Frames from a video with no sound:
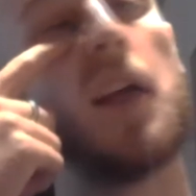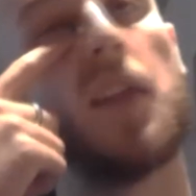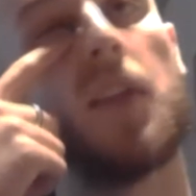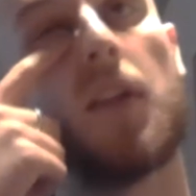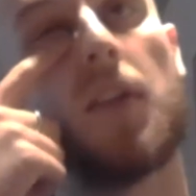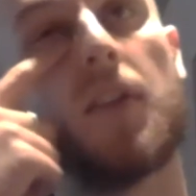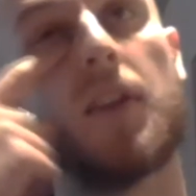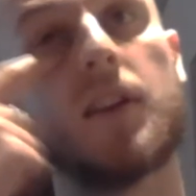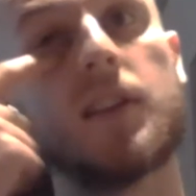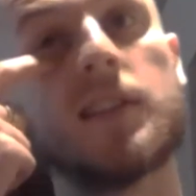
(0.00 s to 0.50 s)

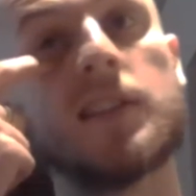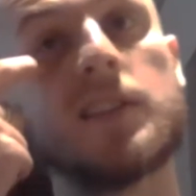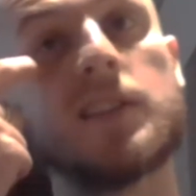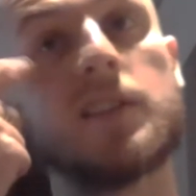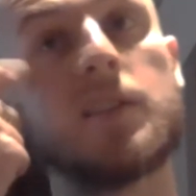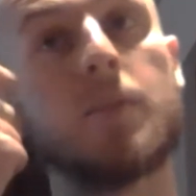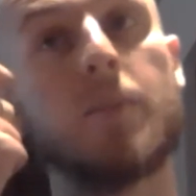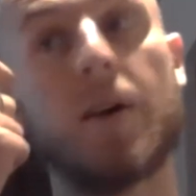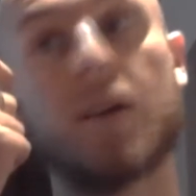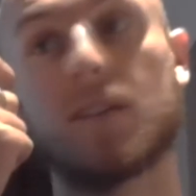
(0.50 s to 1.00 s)
that this
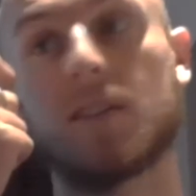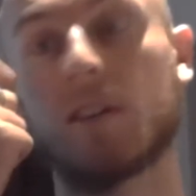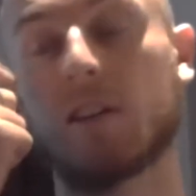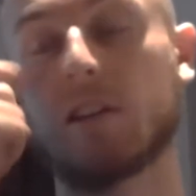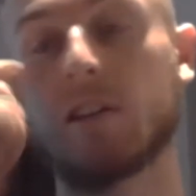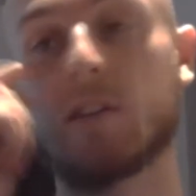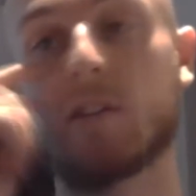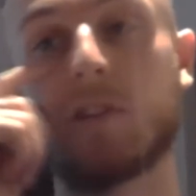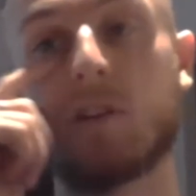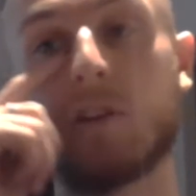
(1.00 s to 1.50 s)
is the best I
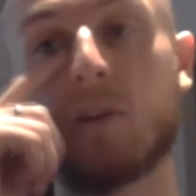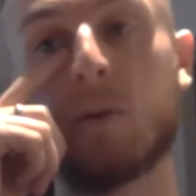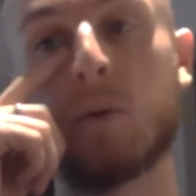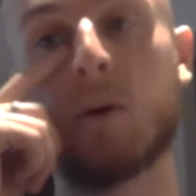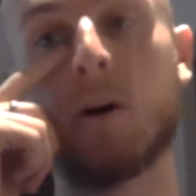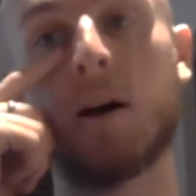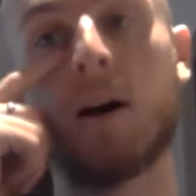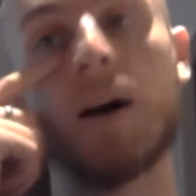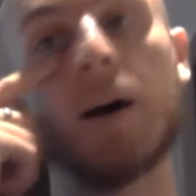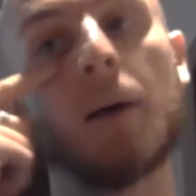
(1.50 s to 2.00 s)
can
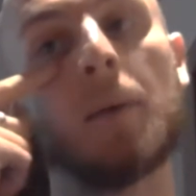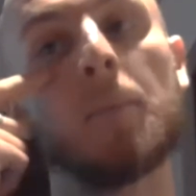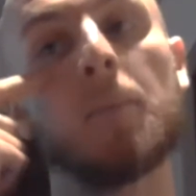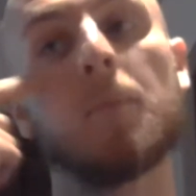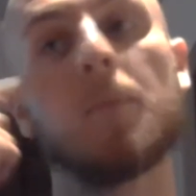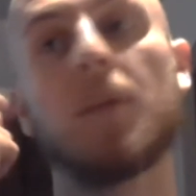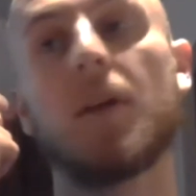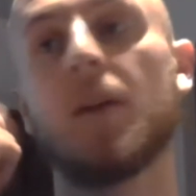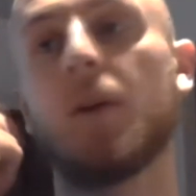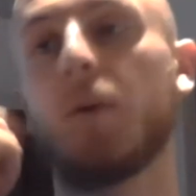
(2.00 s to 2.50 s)
do.
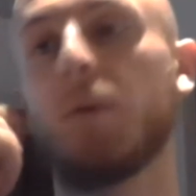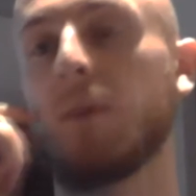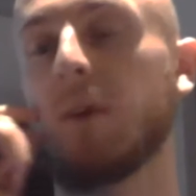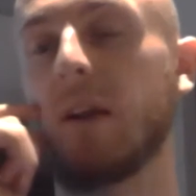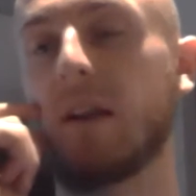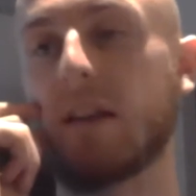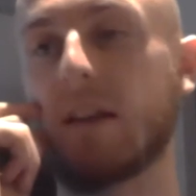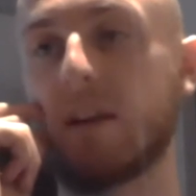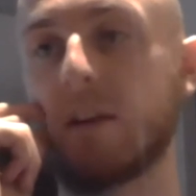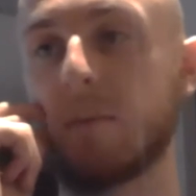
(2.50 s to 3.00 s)
They're not
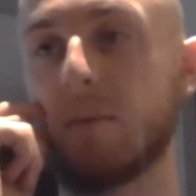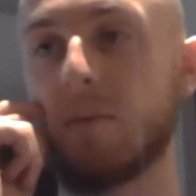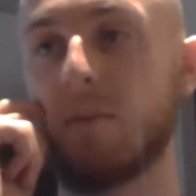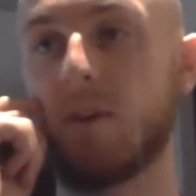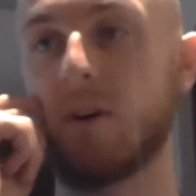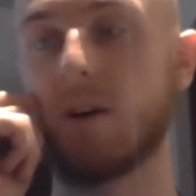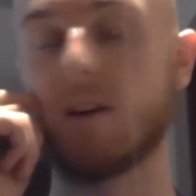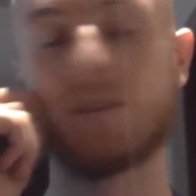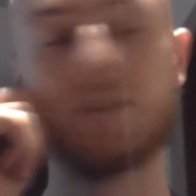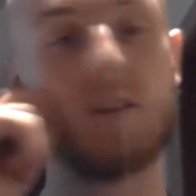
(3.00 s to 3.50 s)
really going to be
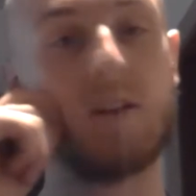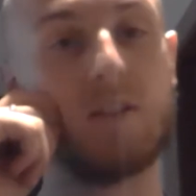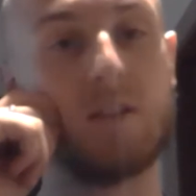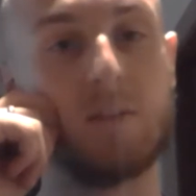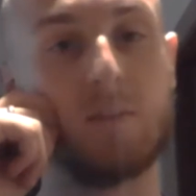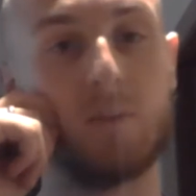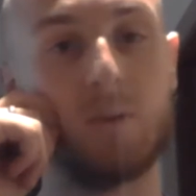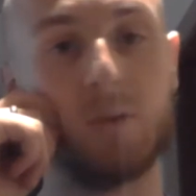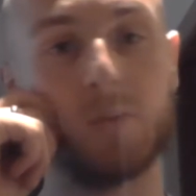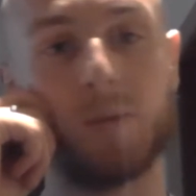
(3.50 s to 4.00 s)
very
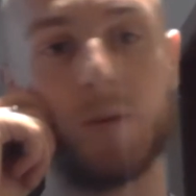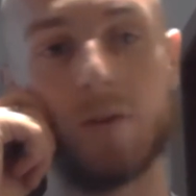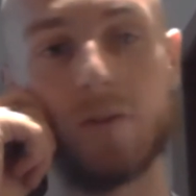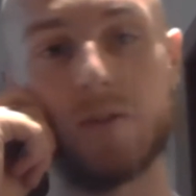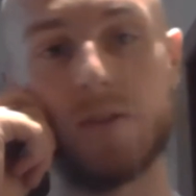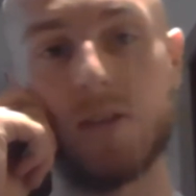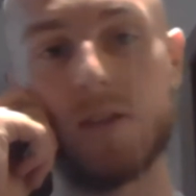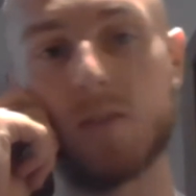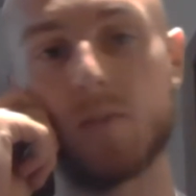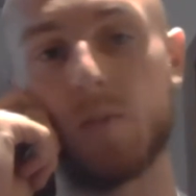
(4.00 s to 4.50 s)
exciting blog
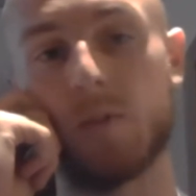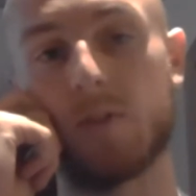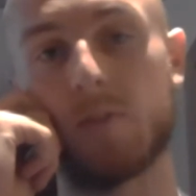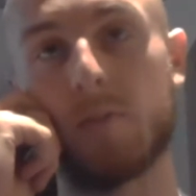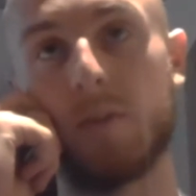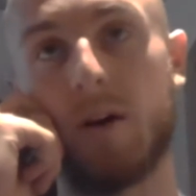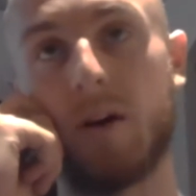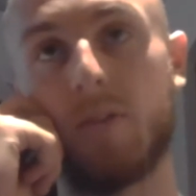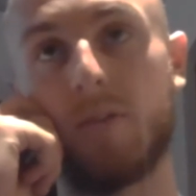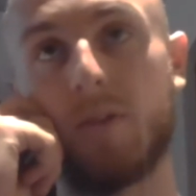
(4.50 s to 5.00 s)
posts, these ones,
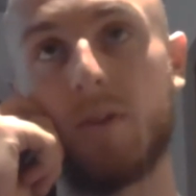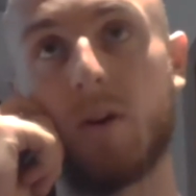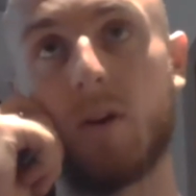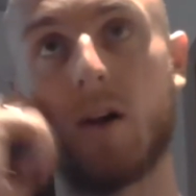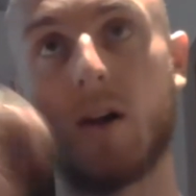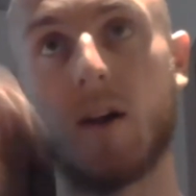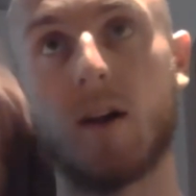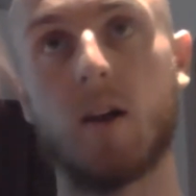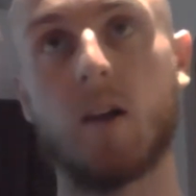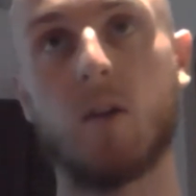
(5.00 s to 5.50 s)
but I feel
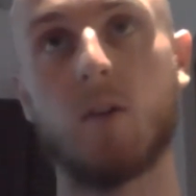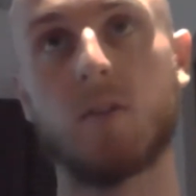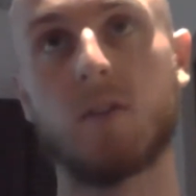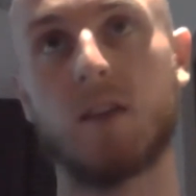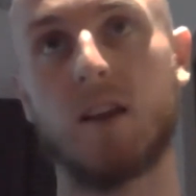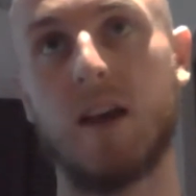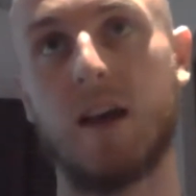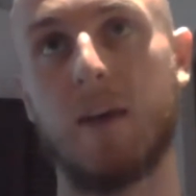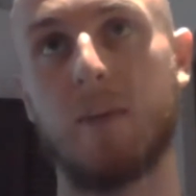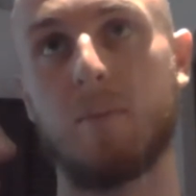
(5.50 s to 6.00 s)
like a lot's
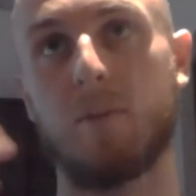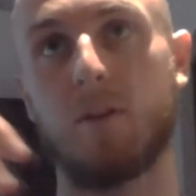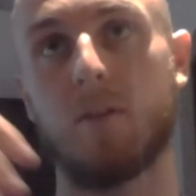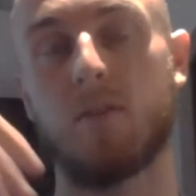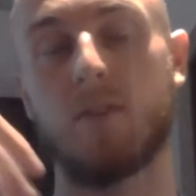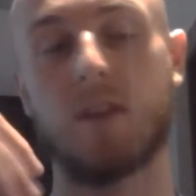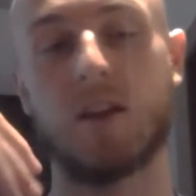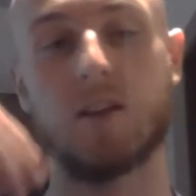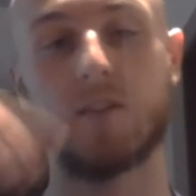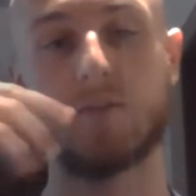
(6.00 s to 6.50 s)
going to happen
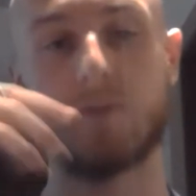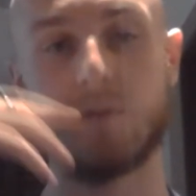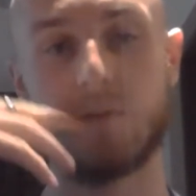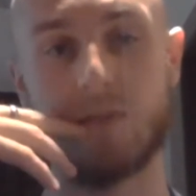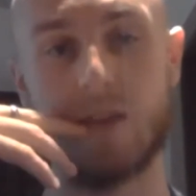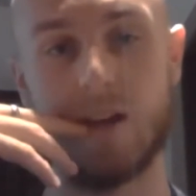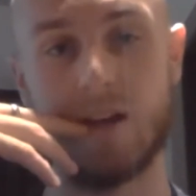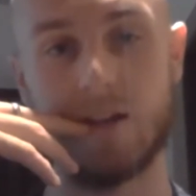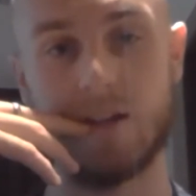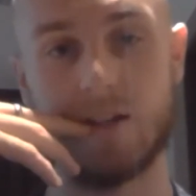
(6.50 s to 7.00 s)
over the next few
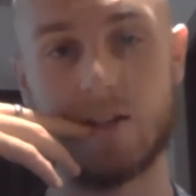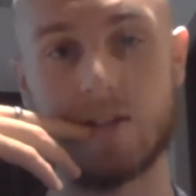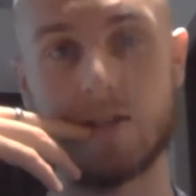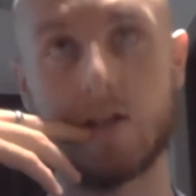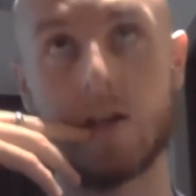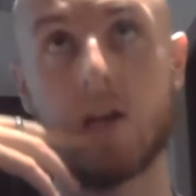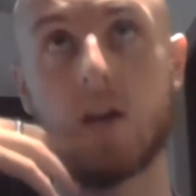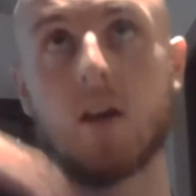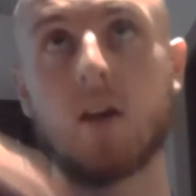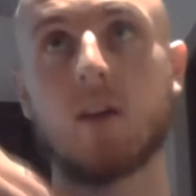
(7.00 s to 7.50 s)
days
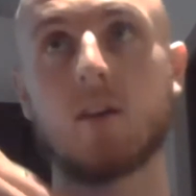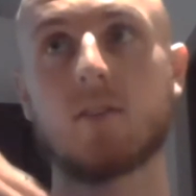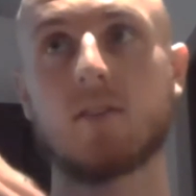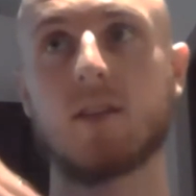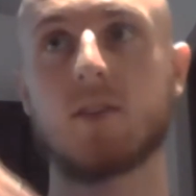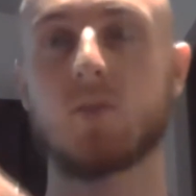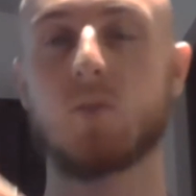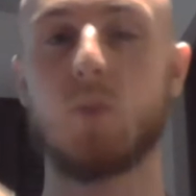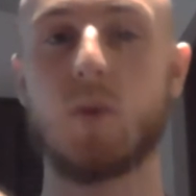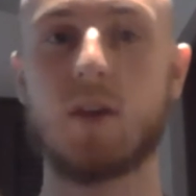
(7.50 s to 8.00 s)

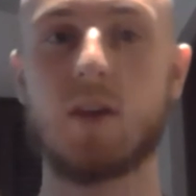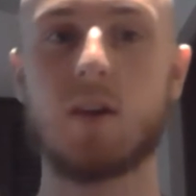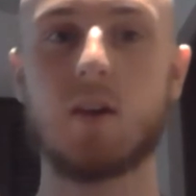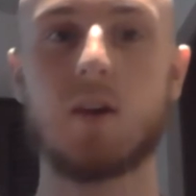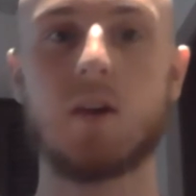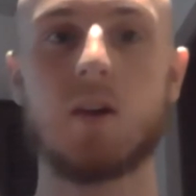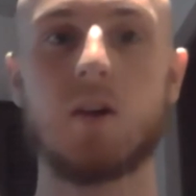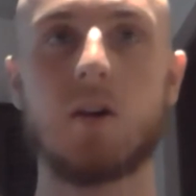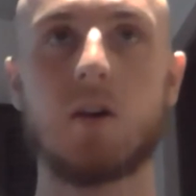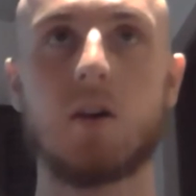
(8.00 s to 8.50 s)
/
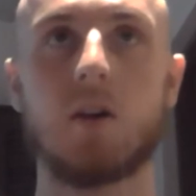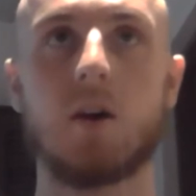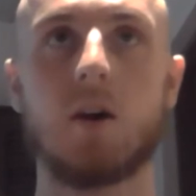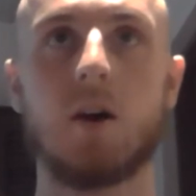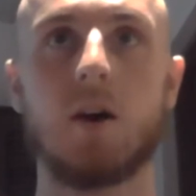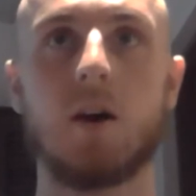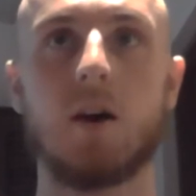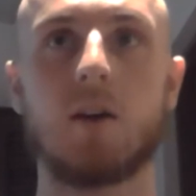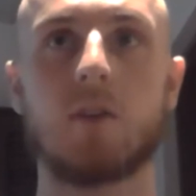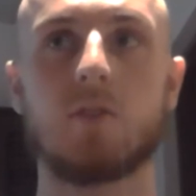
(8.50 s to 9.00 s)
week,
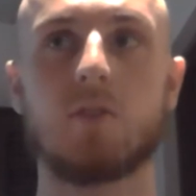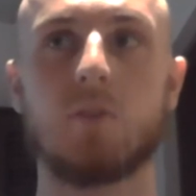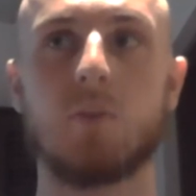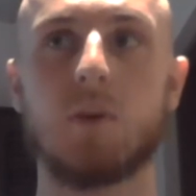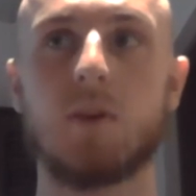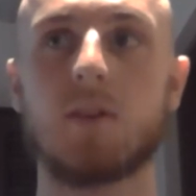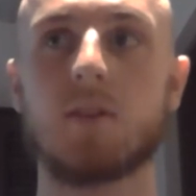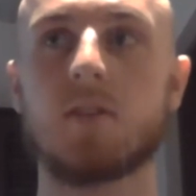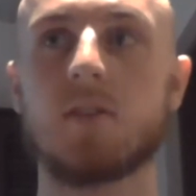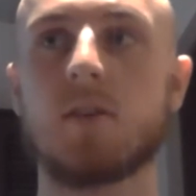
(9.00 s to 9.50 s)
2
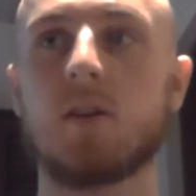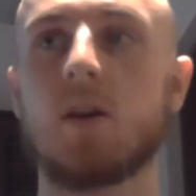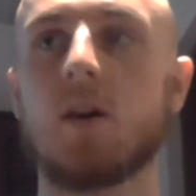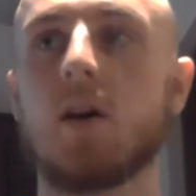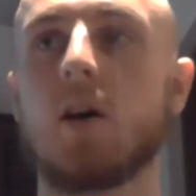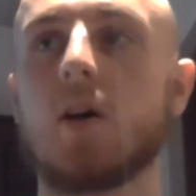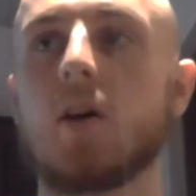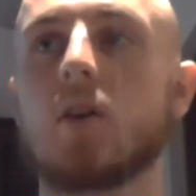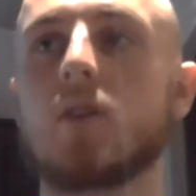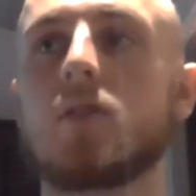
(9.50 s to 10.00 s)
weeks.
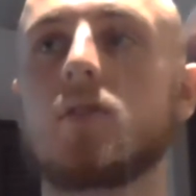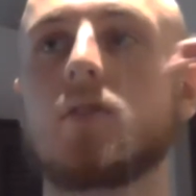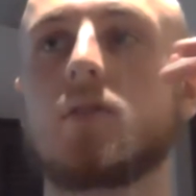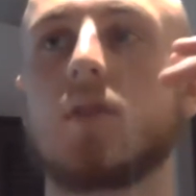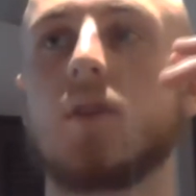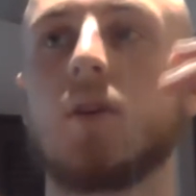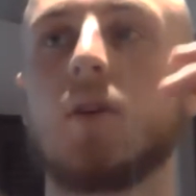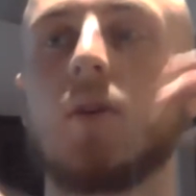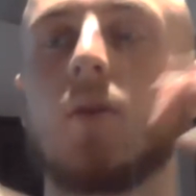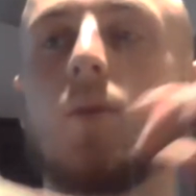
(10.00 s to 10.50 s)

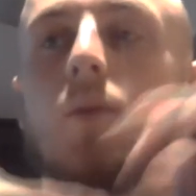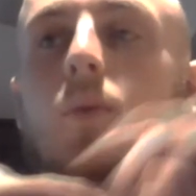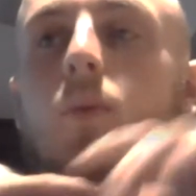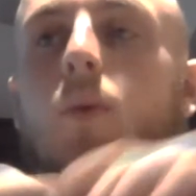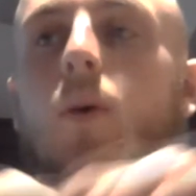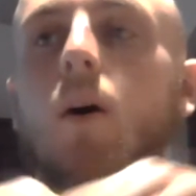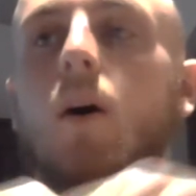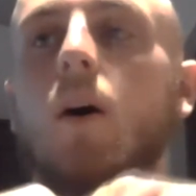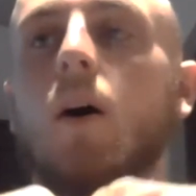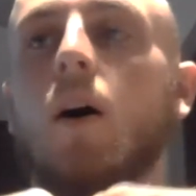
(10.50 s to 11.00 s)

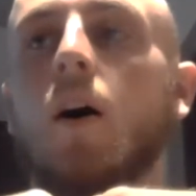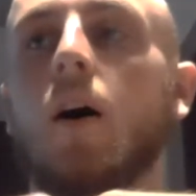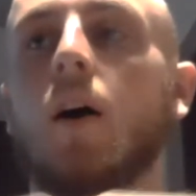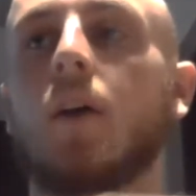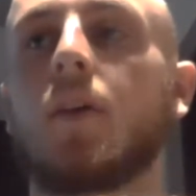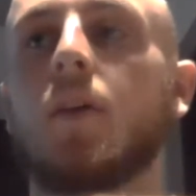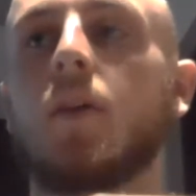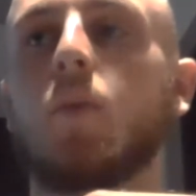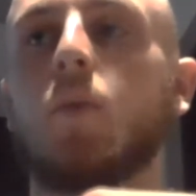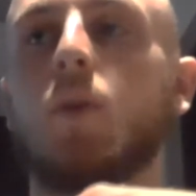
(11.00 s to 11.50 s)
So
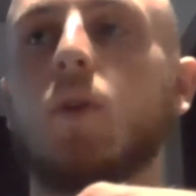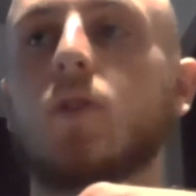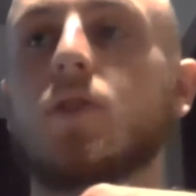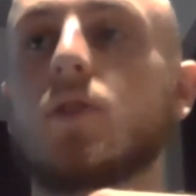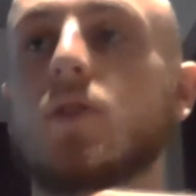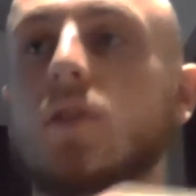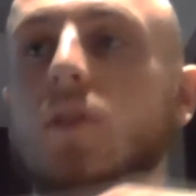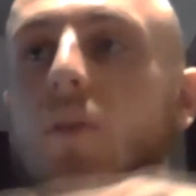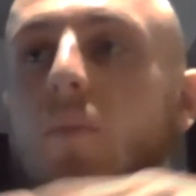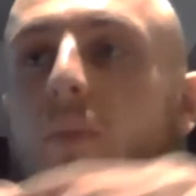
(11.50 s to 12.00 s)
I didn't want to just